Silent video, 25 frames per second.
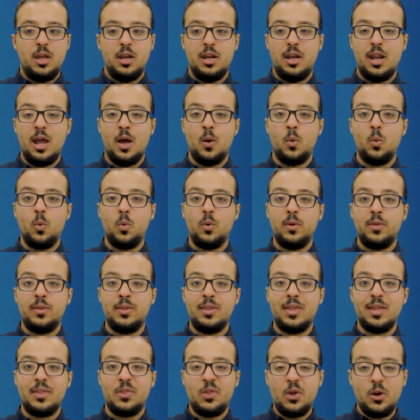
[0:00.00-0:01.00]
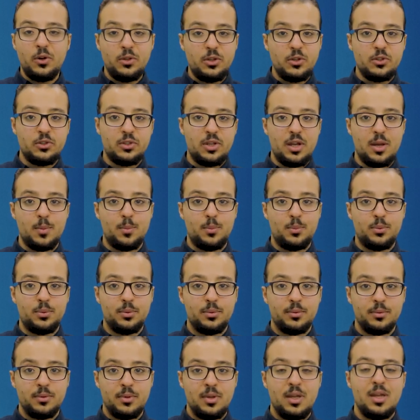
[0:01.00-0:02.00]
Now, the third step
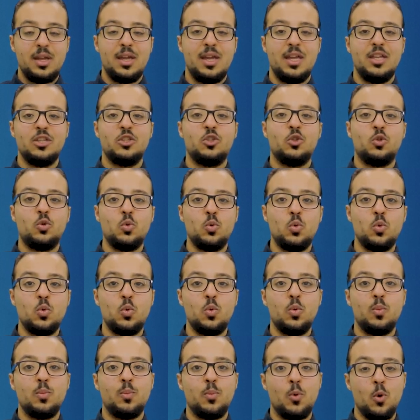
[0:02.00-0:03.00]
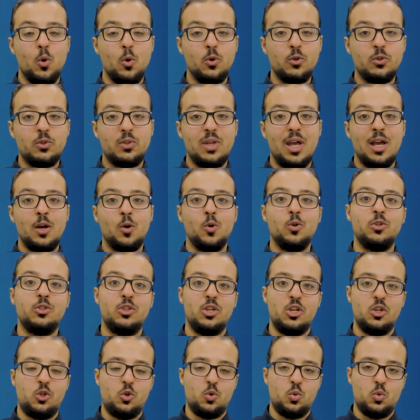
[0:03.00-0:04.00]
is to post a
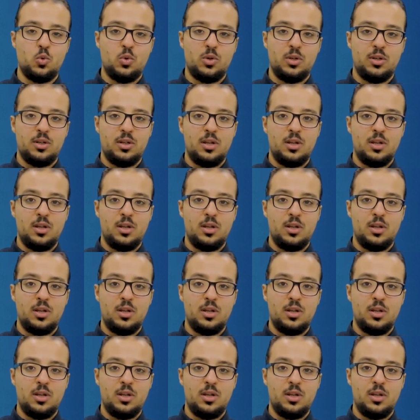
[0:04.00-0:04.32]
goods issue